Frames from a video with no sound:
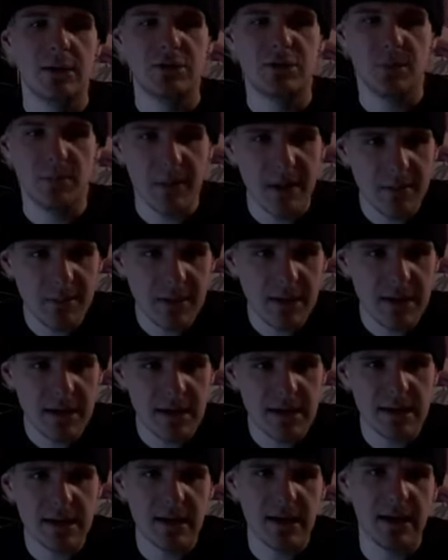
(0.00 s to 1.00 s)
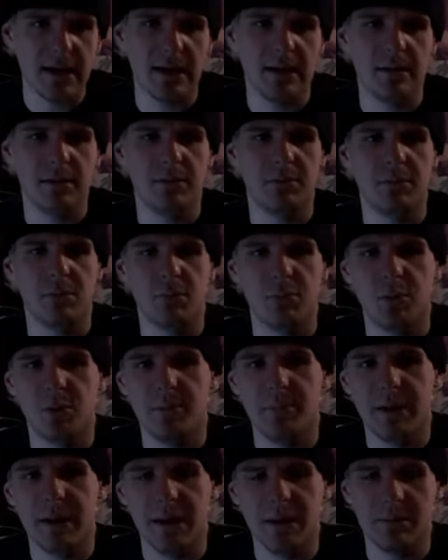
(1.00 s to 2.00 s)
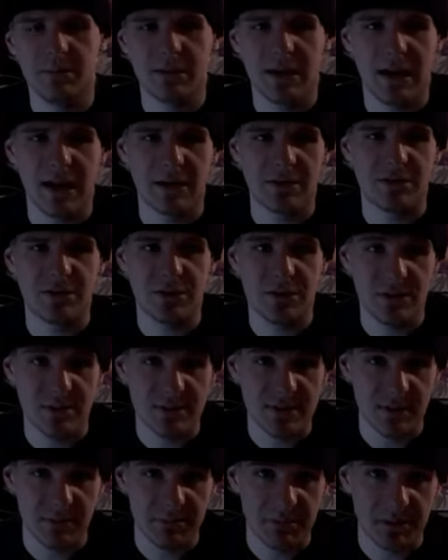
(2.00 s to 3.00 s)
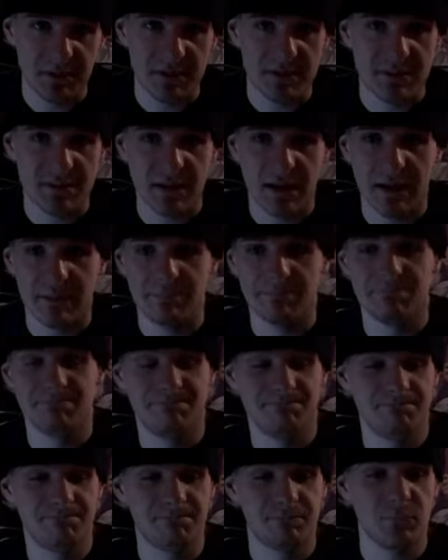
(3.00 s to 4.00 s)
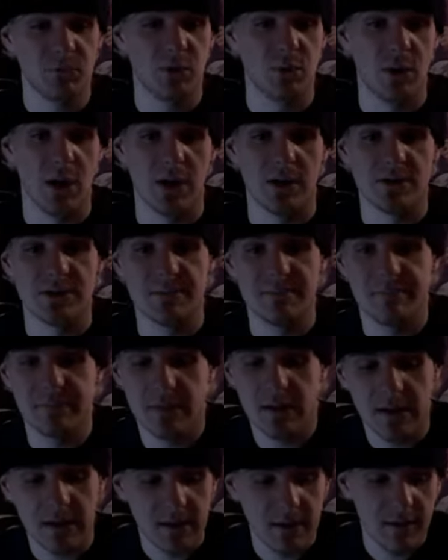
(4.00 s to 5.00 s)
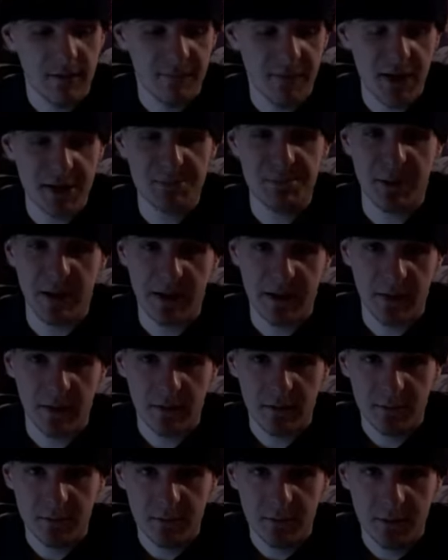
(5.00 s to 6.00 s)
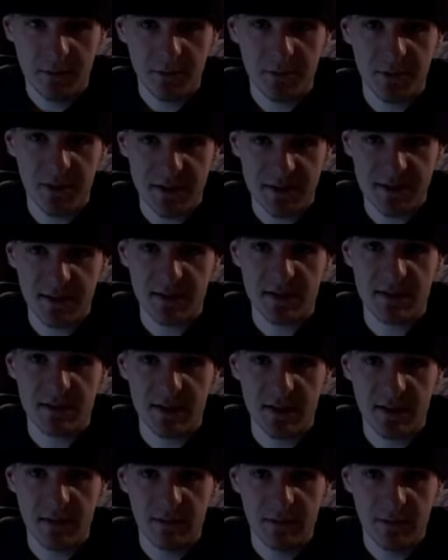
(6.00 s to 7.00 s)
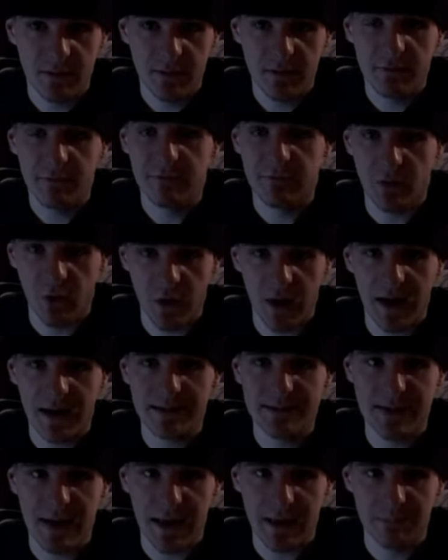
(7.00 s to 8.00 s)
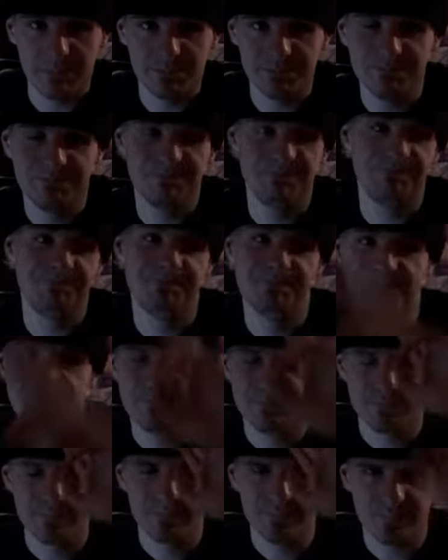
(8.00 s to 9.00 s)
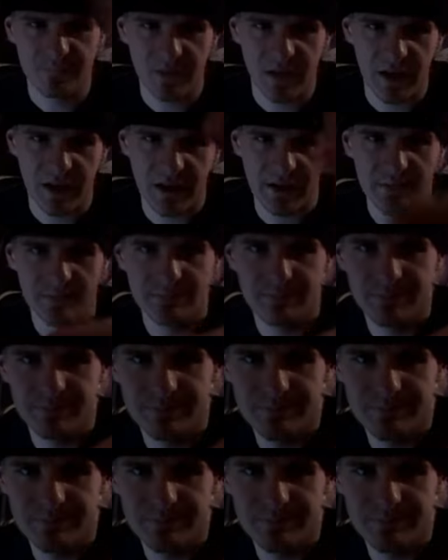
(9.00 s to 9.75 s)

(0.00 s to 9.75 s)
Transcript: So maybe EA will be able to actually do something this time. Who knows? Facebreaker, 360, 4 out of 10. Later.